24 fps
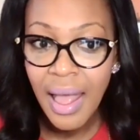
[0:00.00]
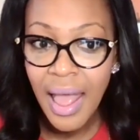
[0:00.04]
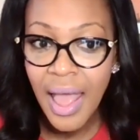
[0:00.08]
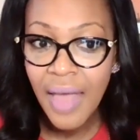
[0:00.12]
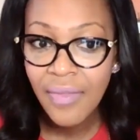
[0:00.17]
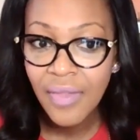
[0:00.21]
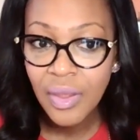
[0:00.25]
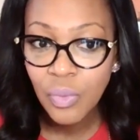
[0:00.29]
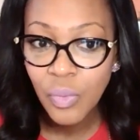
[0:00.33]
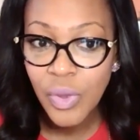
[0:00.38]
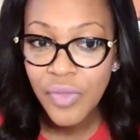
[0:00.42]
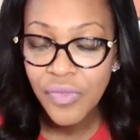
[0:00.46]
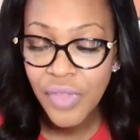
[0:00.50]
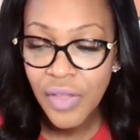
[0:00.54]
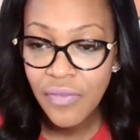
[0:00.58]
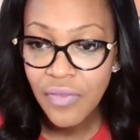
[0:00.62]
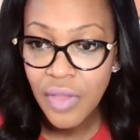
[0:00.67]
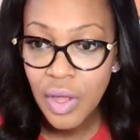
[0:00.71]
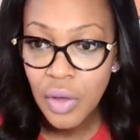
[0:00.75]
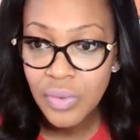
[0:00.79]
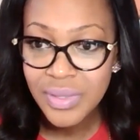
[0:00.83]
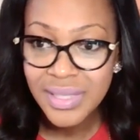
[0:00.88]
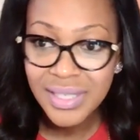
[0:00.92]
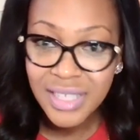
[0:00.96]
And then
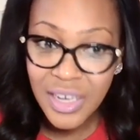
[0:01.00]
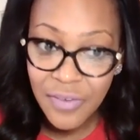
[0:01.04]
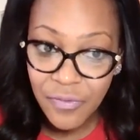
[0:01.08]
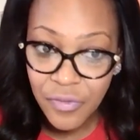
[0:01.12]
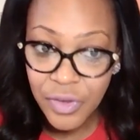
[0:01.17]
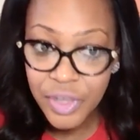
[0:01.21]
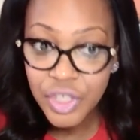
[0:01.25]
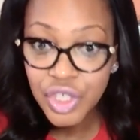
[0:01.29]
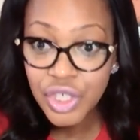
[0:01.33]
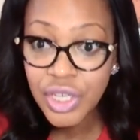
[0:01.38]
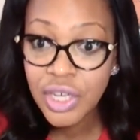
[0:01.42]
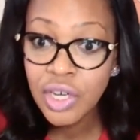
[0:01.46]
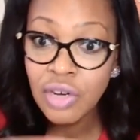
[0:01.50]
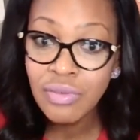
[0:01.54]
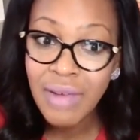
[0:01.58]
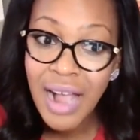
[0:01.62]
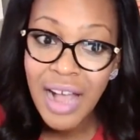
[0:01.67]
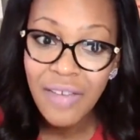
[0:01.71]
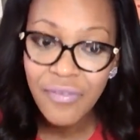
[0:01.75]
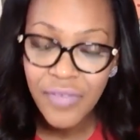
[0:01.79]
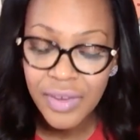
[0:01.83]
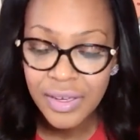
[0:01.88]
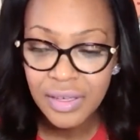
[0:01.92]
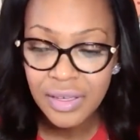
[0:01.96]
within those different
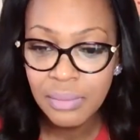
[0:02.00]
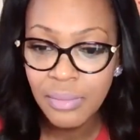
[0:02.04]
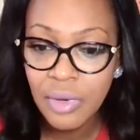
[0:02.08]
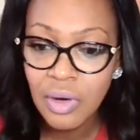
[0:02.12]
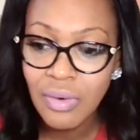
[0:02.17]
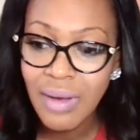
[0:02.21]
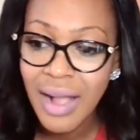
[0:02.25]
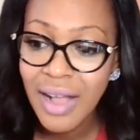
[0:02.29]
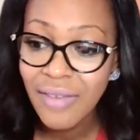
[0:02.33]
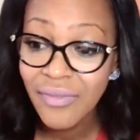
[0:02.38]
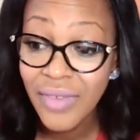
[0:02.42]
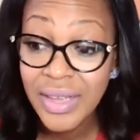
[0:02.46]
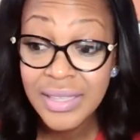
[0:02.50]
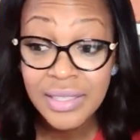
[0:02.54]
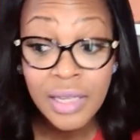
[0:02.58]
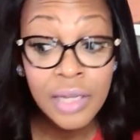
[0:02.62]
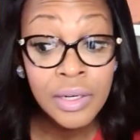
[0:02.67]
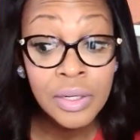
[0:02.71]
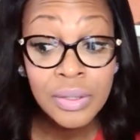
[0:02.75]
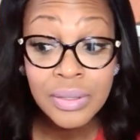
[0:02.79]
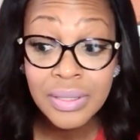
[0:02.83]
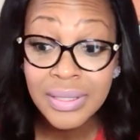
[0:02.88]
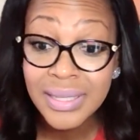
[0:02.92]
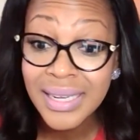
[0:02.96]
geographic demographics,
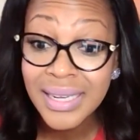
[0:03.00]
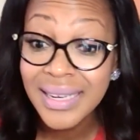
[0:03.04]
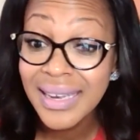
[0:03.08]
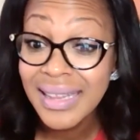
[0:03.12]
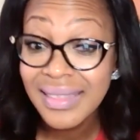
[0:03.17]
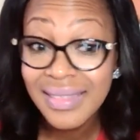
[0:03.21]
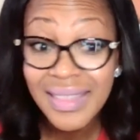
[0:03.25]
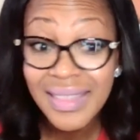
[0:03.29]
understanding